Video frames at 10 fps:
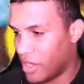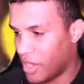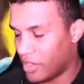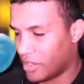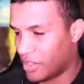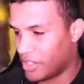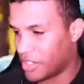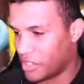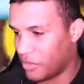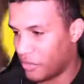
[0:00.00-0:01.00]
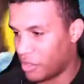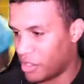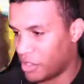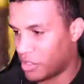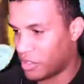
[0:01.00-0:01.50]
think the
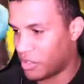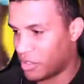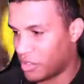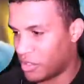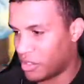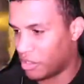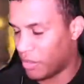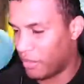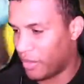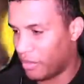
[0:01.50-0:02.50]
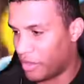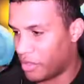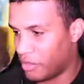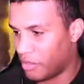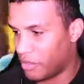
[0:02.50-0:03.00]
64's still my favorite.
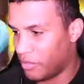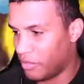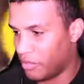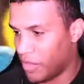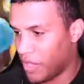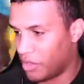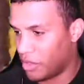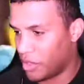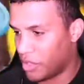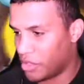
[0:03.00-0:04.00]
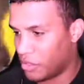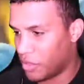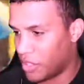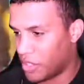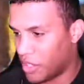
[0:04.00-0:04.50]
It or the Super
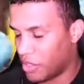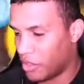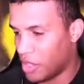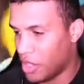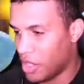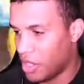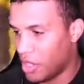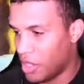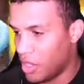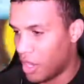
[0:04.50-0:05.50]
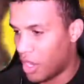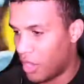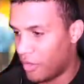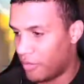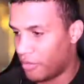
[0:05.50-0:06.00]
Nintendo.
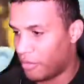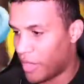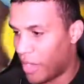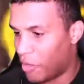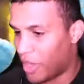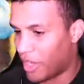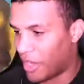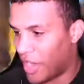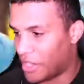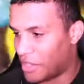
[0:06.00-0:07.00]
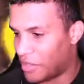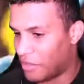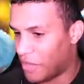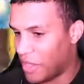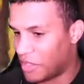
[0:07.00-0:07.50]
But I recognize
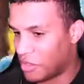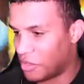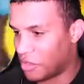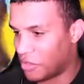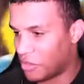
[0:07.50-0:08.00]
PS2's